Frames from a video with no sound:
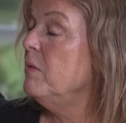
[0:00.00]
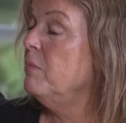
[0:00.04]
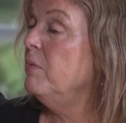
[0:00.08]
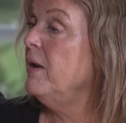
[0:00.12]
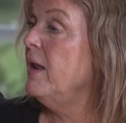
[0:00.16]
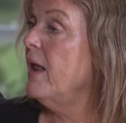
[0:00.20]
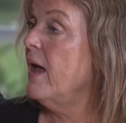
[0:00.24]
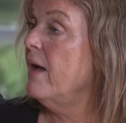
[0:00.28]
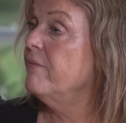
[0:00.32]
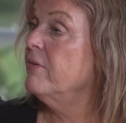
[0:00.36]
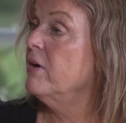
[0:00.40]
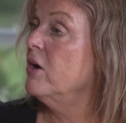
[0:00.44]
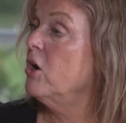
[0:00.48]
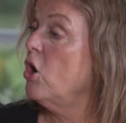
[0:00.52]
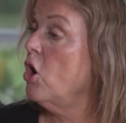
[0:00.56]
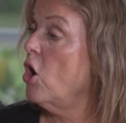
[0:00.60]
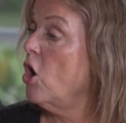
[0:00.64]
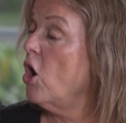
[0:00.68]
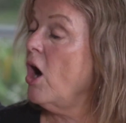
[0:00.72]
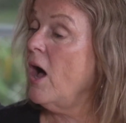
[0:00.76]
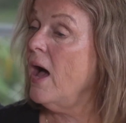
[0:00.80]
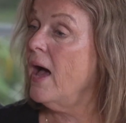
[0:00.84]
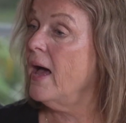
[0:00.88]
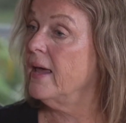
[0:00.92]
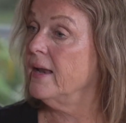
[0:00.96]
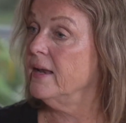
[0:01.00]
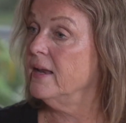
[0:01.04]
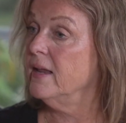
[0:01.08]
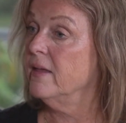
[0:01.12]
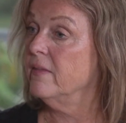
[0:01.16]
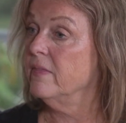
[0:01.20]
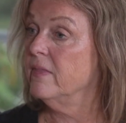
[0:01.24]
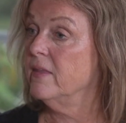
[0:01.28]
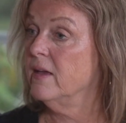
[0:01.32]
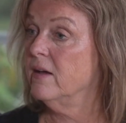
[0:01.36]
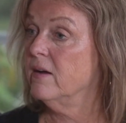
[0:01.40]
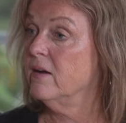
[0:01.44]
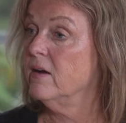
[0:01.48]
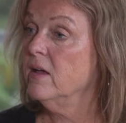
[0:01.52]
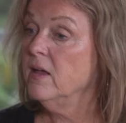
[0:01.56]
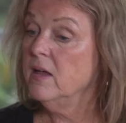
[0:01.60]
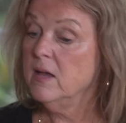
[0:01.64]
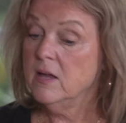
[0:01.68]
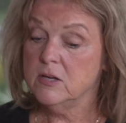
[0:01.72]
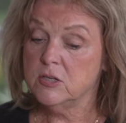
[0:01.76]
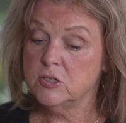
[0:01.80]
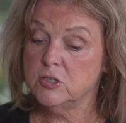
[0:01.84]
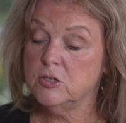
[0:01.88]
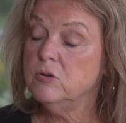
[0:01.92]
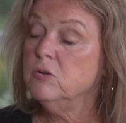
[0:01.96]
would have a cot in there,
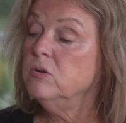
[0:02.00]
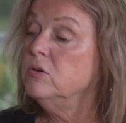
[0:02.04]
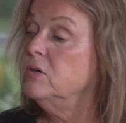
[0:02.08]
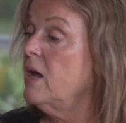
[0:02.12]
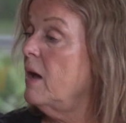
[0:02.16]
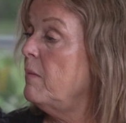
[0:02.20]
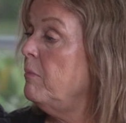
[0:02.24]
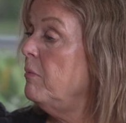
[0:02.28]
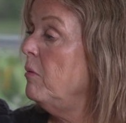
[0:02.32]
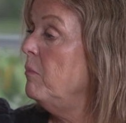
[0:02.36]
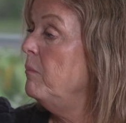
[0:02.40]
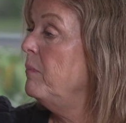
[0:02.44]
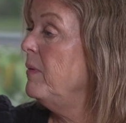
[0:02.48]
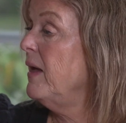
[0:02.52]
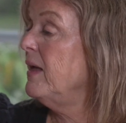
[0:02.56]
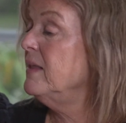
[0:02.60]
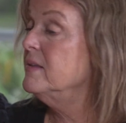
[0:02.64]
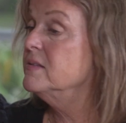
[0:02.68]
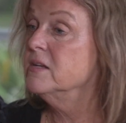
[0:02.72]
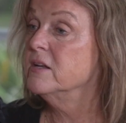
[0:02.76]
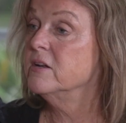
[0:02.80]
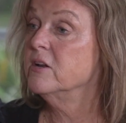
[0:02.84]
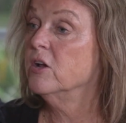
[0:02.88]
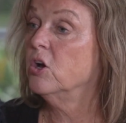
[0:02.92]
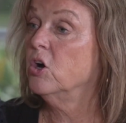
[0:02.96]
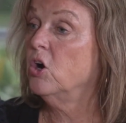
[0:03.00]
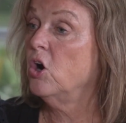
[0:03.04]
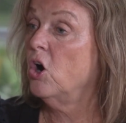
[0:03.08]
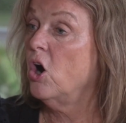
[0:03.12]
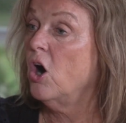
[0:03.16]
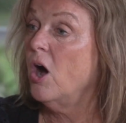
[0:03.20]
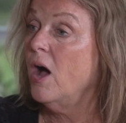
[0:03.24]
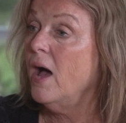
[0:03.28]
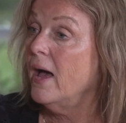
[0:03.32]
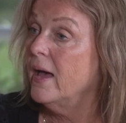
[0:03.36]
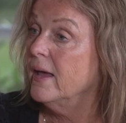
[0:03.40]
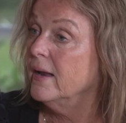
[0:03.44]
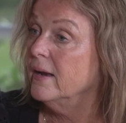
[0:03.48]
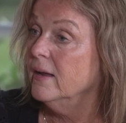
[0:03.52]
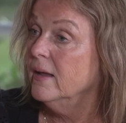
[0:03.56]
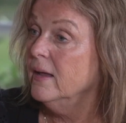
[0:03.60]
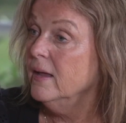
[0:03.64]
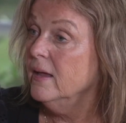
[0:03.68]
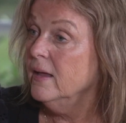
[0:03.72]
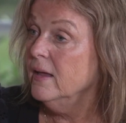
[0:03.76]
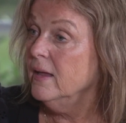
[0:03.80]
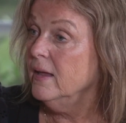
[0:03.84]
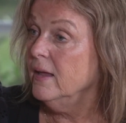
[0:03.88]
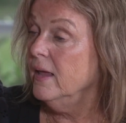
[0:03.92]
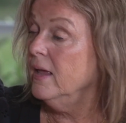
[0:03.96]
2 double beds and a cot.
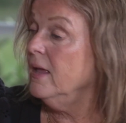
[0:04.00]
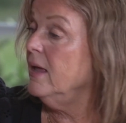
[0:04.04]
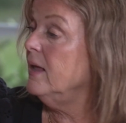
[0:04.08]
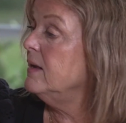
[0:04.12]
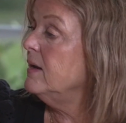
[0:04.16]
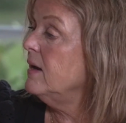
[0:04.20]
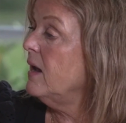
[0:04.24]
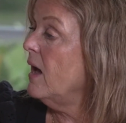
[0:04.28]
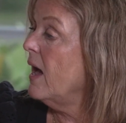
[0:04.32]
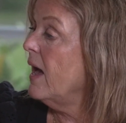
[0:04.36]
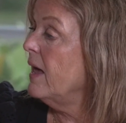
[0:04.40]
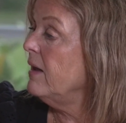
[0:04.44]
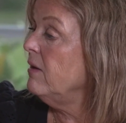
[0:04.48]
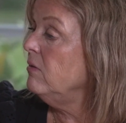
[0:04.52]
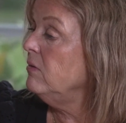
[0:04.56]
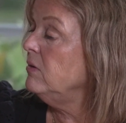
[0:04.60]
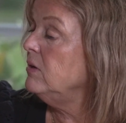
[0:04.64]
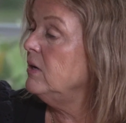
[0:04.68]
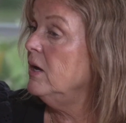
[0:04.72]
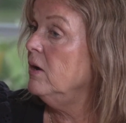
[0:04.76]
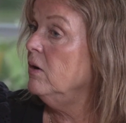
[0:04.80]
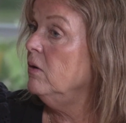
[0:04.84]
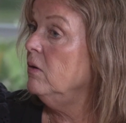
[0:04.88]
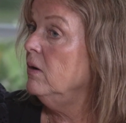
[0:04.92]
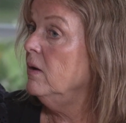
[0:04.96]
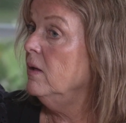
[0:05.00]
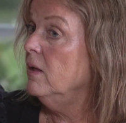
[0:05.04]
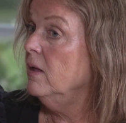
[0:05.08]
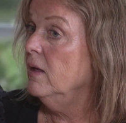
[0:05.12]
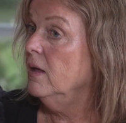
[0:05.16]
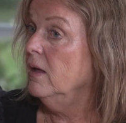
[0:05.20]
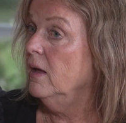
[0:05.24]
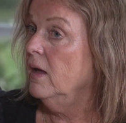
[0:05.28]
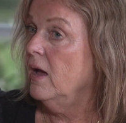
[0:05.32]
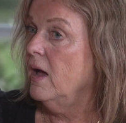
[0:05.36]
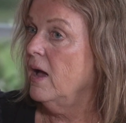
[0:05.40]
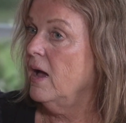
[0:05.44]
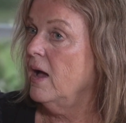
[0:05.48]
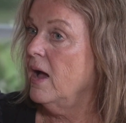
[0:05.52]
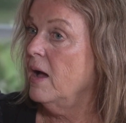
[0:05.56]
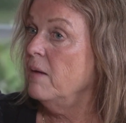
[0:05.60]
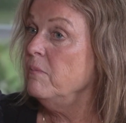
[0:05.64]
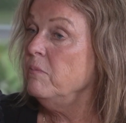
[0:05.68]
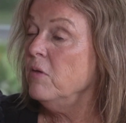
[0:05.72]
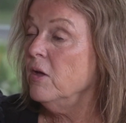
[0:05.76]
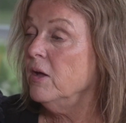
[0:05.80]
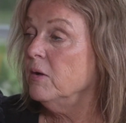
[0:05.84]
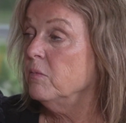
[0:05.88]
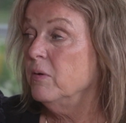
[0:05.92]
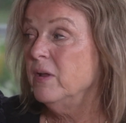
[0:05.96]
And I don't know,
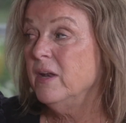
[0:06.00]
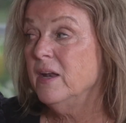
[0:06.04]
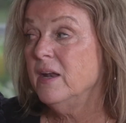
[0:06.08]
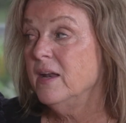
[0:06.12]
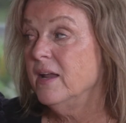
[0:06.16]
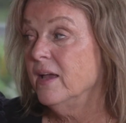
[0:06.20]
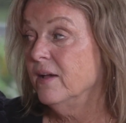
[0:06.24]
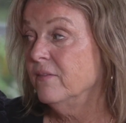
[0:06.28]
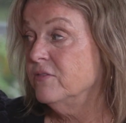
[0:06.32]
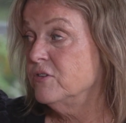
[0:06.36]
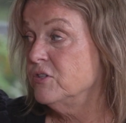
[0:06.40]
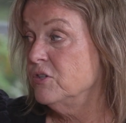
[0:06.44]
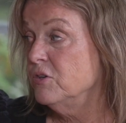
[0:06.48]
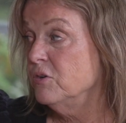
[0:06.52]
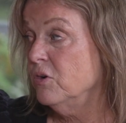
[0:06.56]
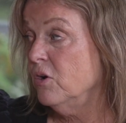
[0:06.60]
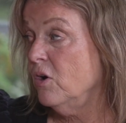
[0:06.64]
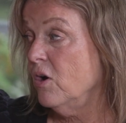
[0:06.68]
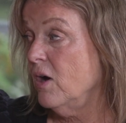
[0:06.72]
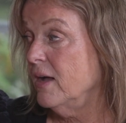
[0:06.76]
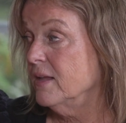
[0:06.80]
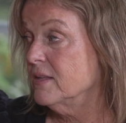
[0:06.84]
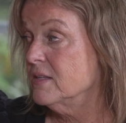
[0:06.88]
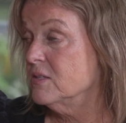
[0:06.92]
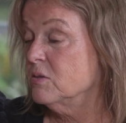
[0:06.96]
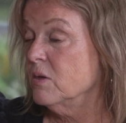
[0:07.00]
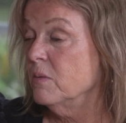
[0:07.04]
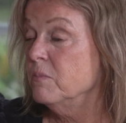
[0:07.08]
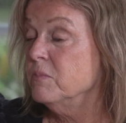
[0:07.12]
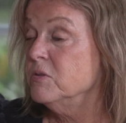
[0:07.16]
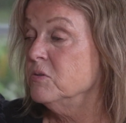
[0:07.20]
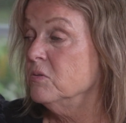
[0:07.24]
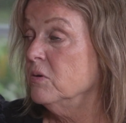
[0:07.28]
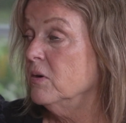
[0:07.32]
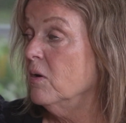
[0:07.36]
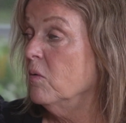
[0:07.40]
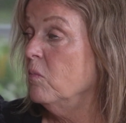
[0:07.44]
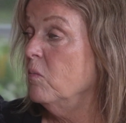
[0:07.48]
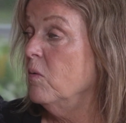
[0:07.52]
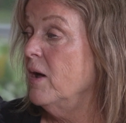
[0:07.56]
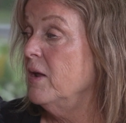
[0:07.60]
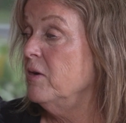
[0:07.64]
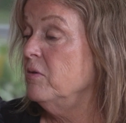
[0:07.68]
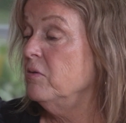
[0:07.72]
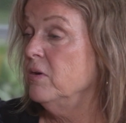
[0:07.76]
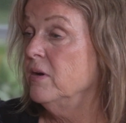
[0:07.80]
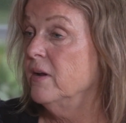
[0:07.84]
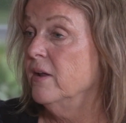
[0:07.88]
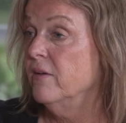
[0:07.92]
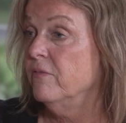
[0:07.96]
we didn't have 2 cots, so I'm sort of
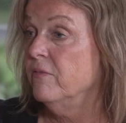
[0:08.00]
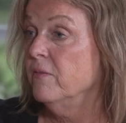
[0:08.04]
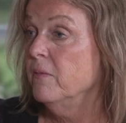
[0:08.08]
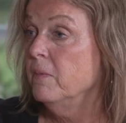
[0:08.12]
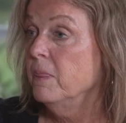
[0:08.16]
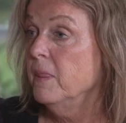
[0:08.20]
wondering if